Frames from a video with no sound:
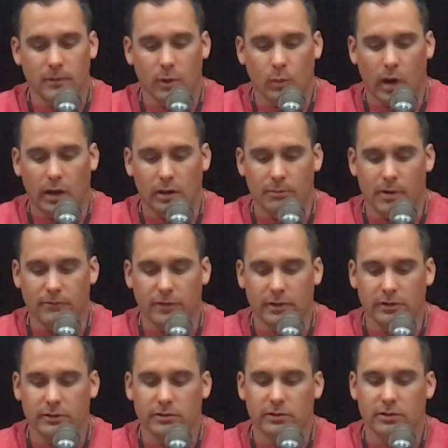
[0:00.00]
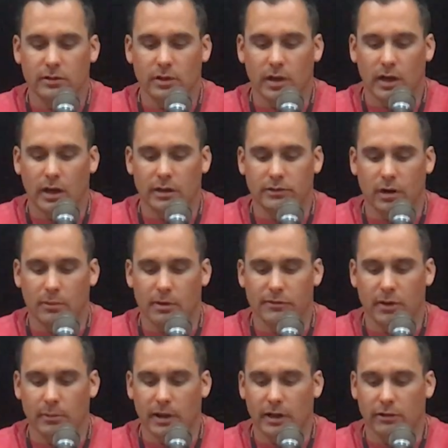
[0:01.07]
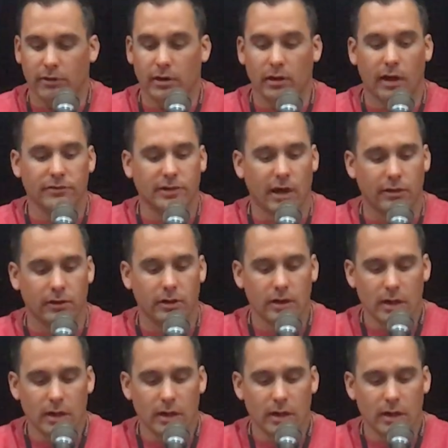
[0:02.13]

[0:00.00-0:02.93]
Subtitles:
While in Memphis, I thought my family had a great life together.